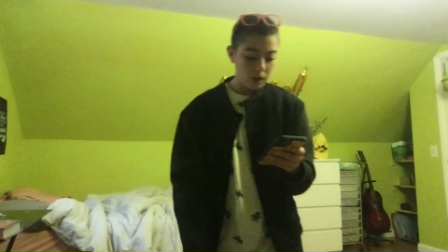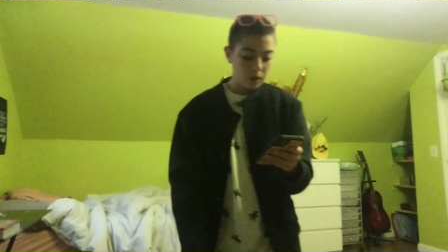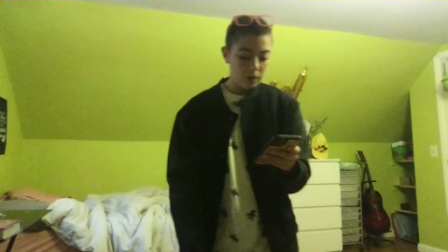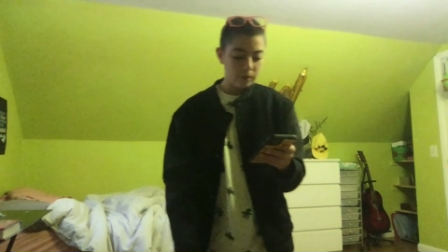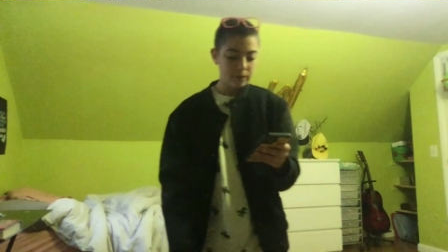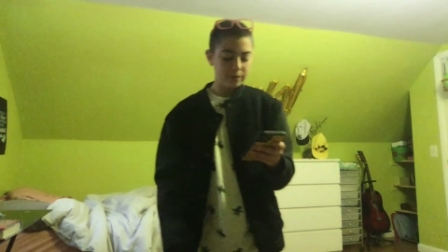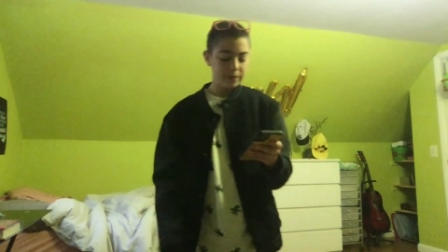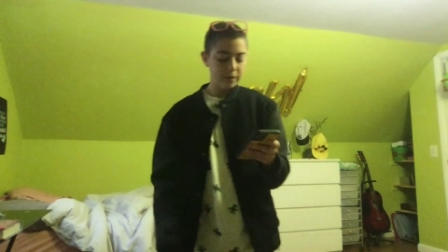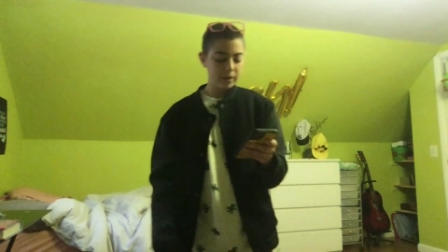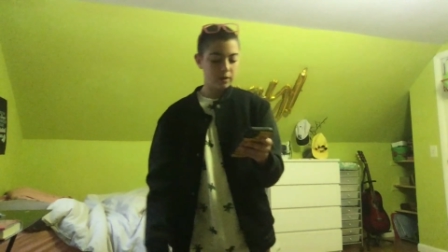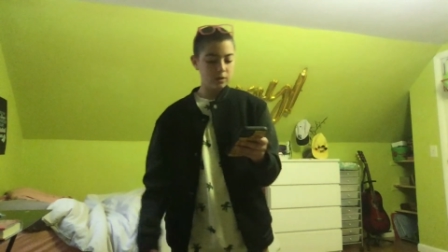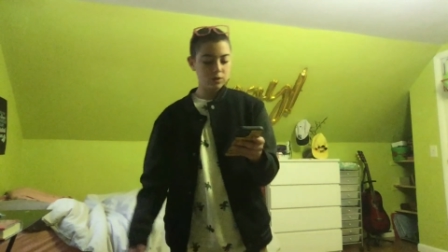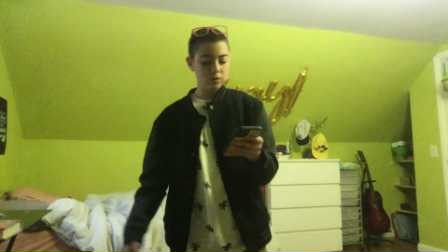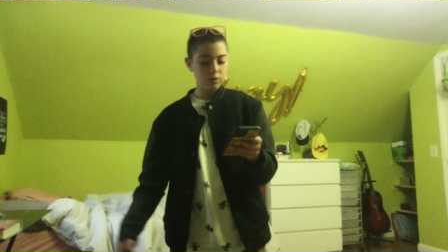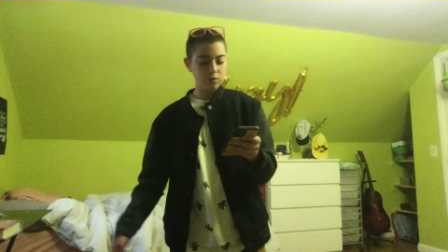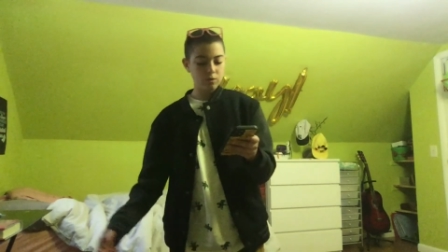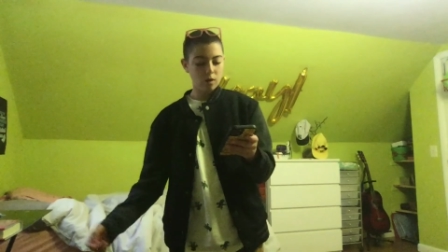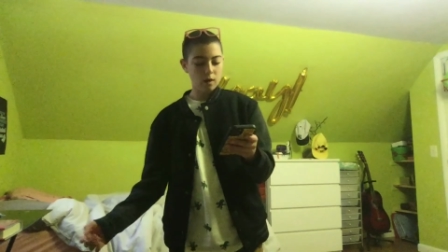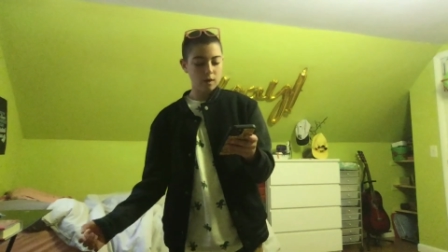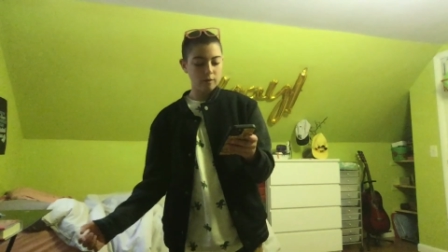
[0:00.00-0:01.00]
when things
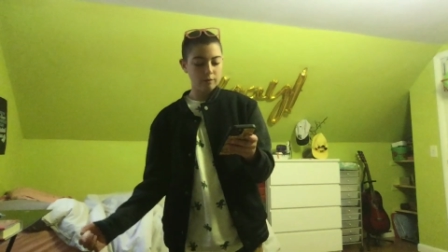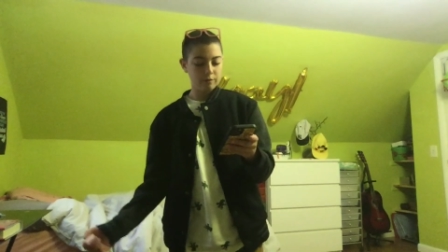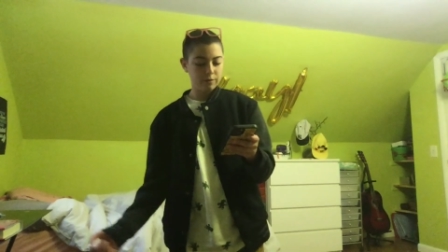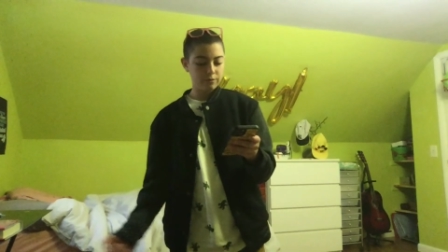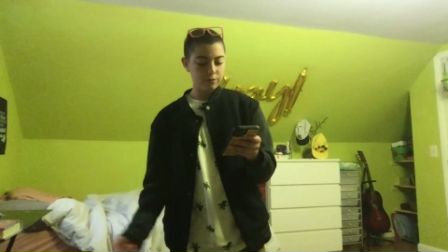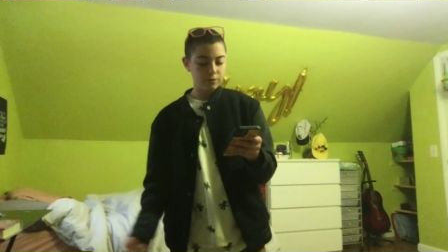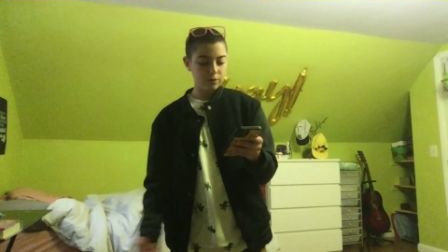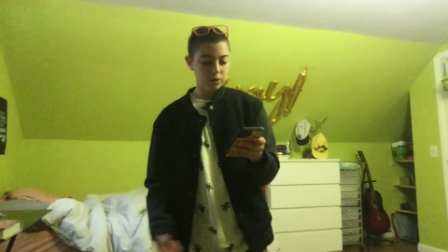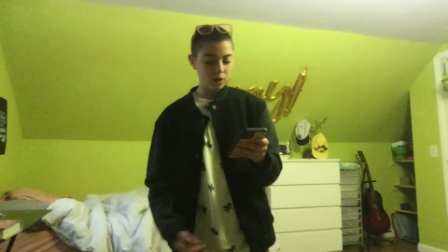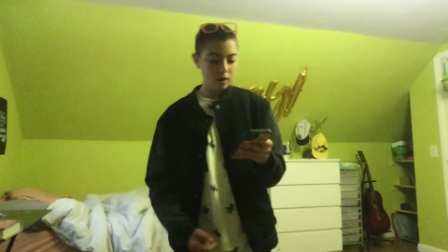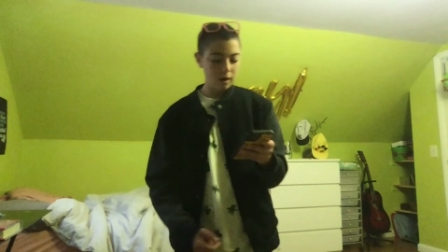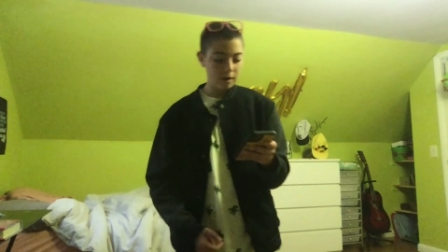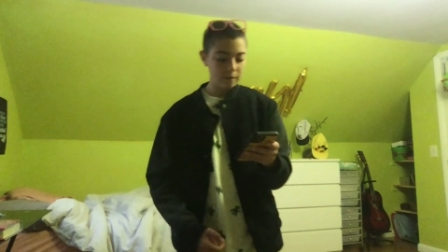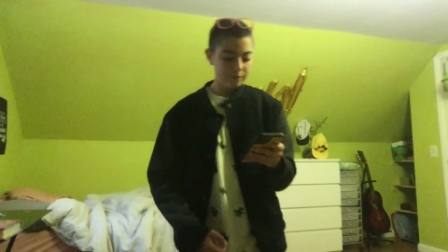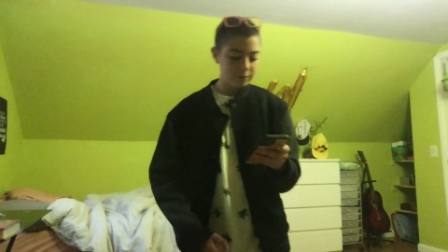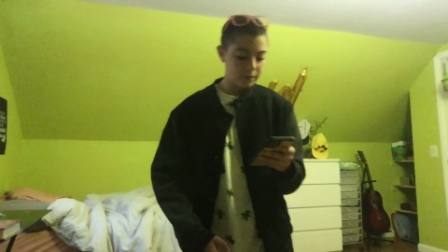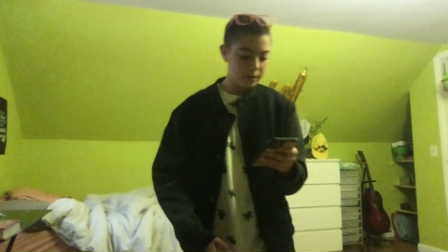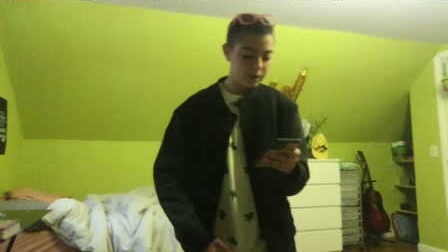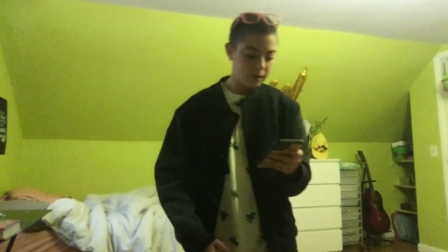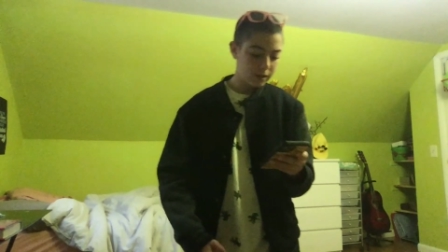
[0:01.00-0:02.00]
are off and foot
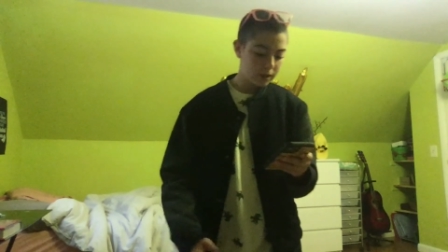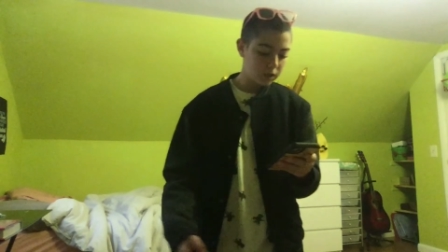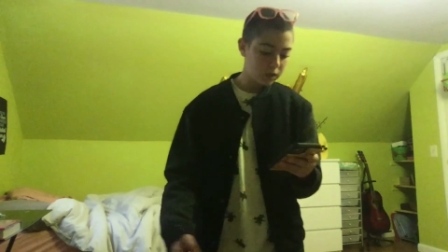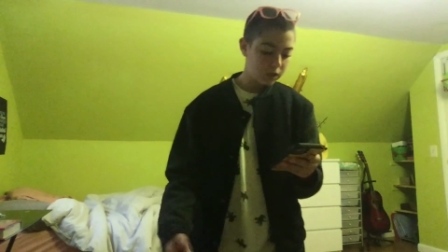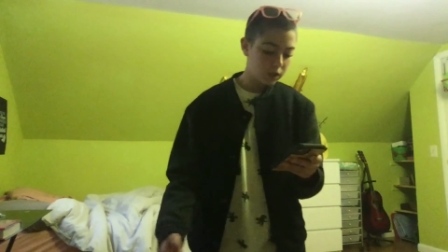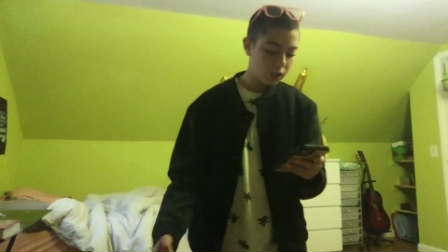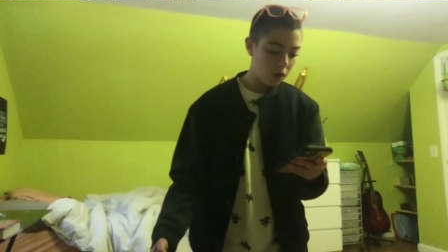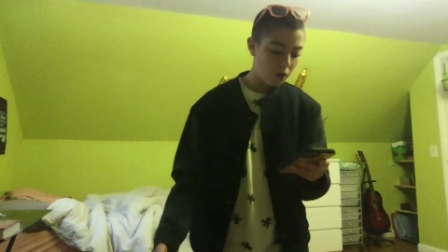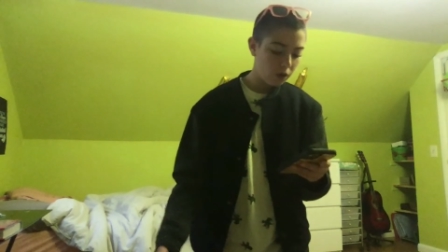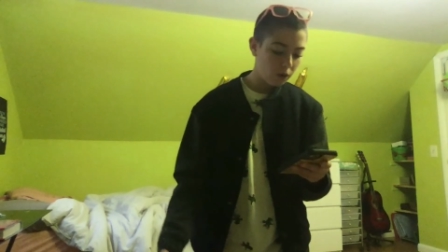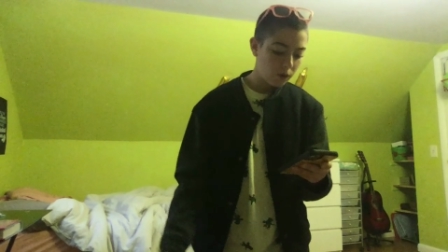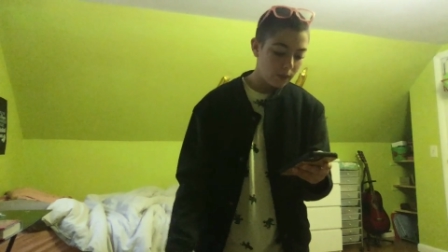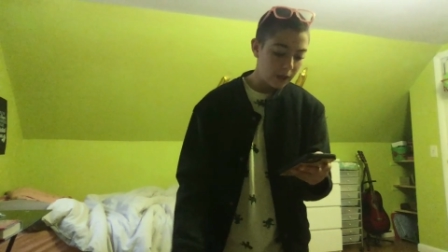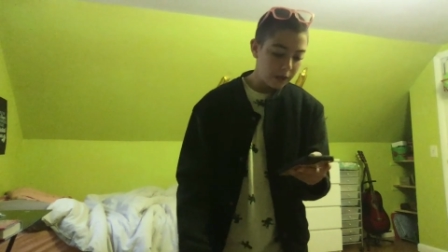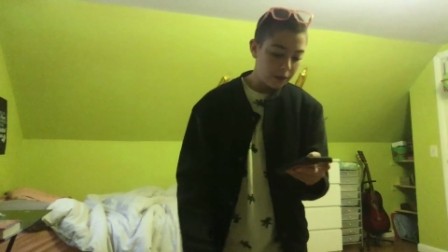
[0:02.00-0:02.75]
traffic is slow.